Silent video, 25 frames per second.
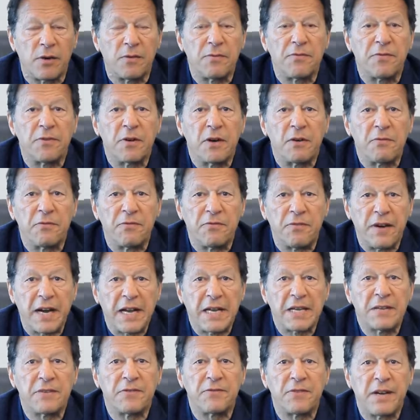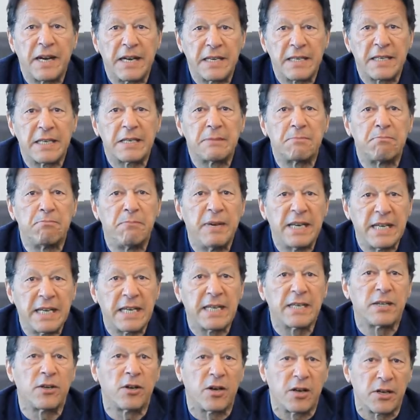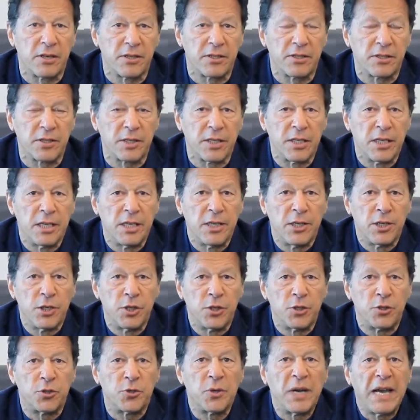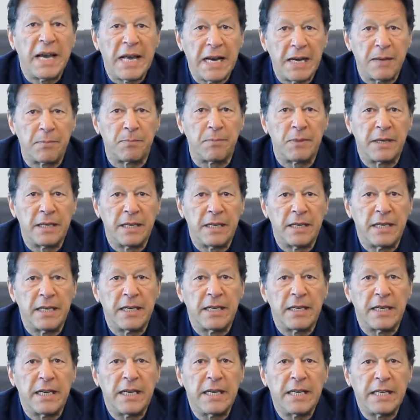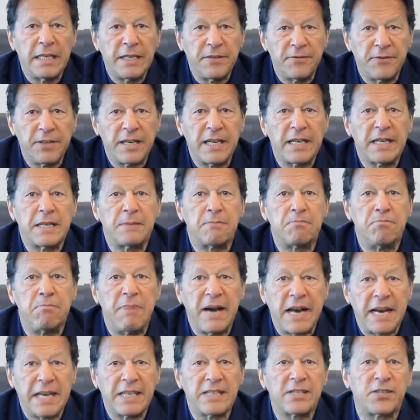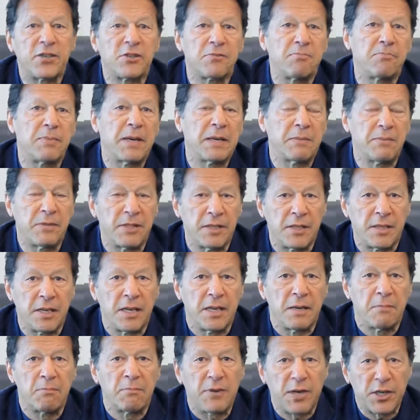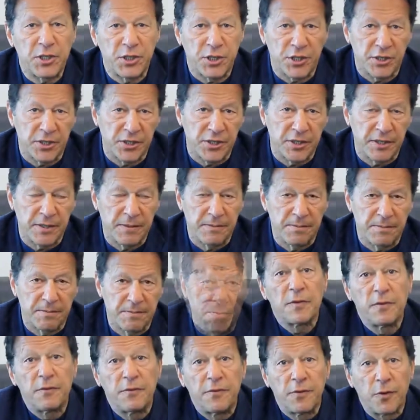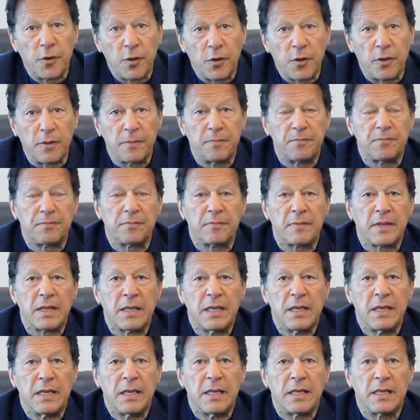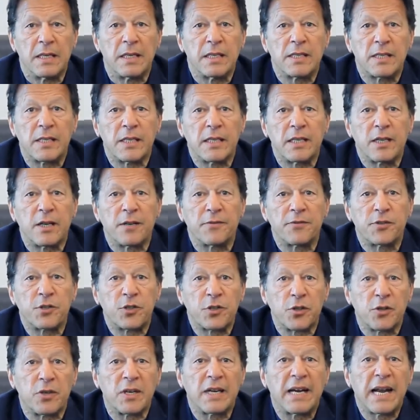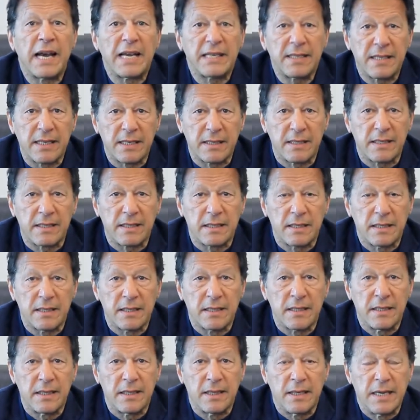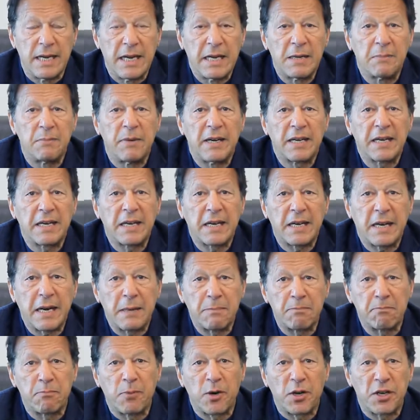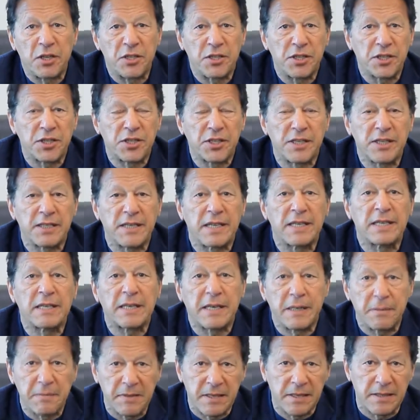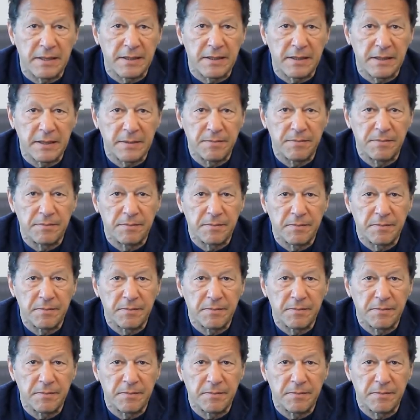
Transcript: of $500 billion to help alleviate balance of payment pressures. Four, return of stolen assets held by corrupt politicians and criminals.